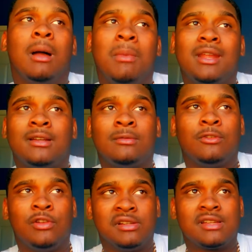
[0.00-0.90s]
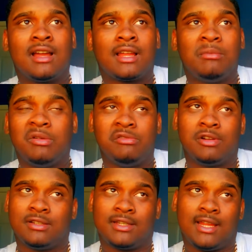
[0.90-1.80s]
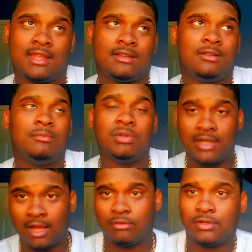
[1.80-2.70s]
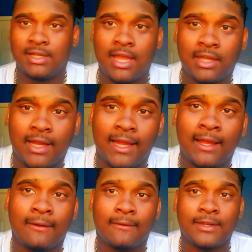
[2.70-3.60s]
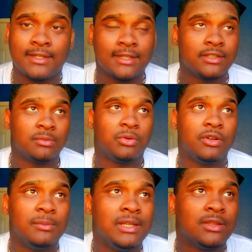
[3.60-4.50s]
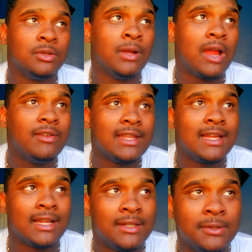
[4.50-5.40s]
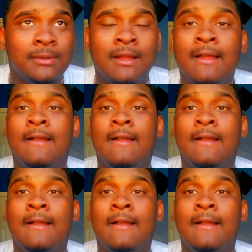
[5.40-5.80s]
I met her, we were talking, but we weren't together. But now we're together, and she just supported me through everything I do.